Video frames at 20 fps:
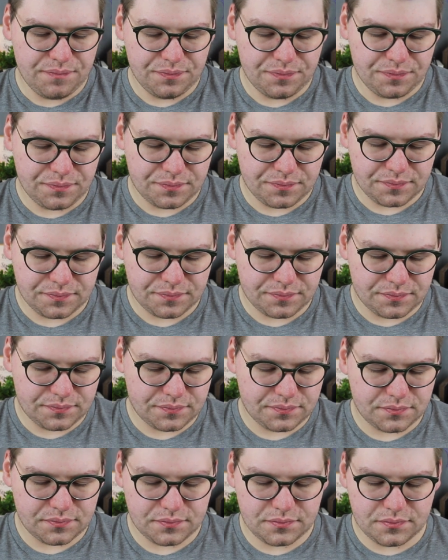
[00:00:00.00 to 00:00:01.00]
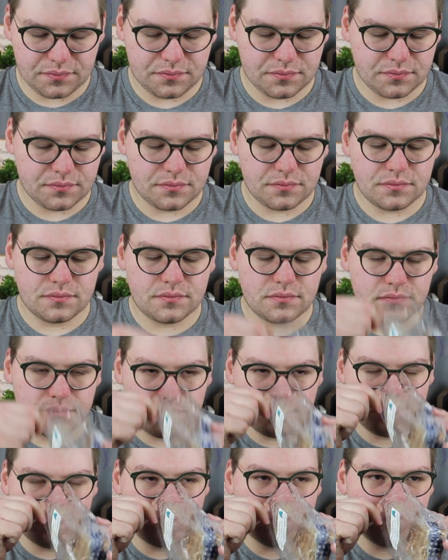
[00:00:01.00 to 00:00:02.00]

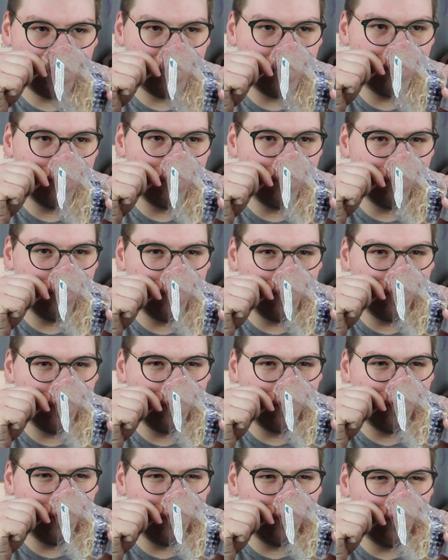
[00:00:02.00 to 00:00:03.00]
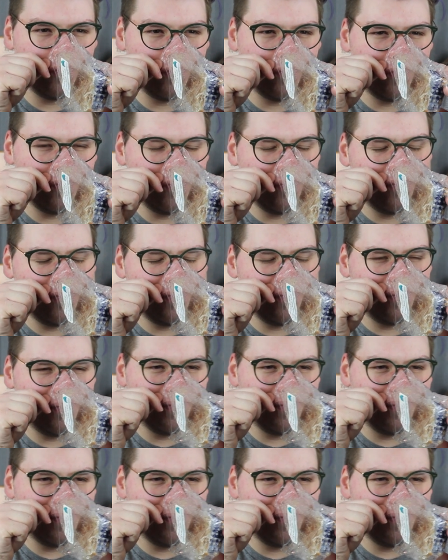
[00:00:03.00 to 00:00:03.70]
Nothing is said.